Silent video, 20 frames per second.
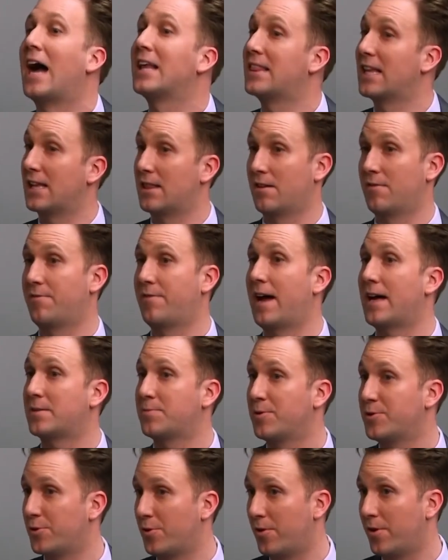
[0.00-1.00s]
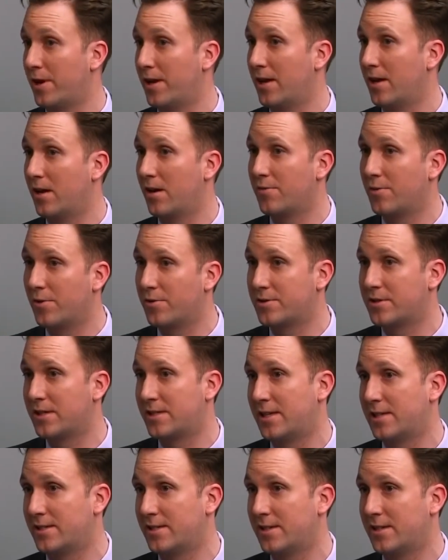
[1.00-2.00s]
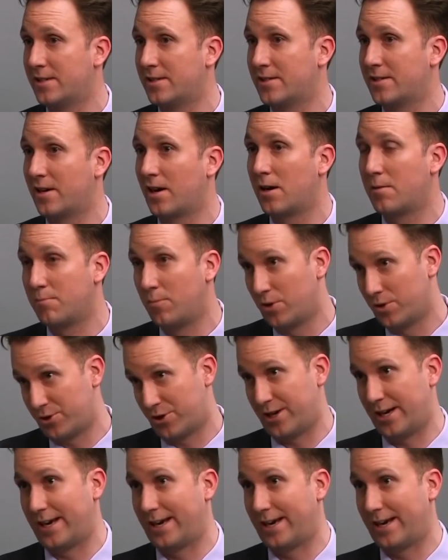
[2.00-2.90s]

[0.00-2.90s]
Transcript: I think the vast majority of your statistics are bull.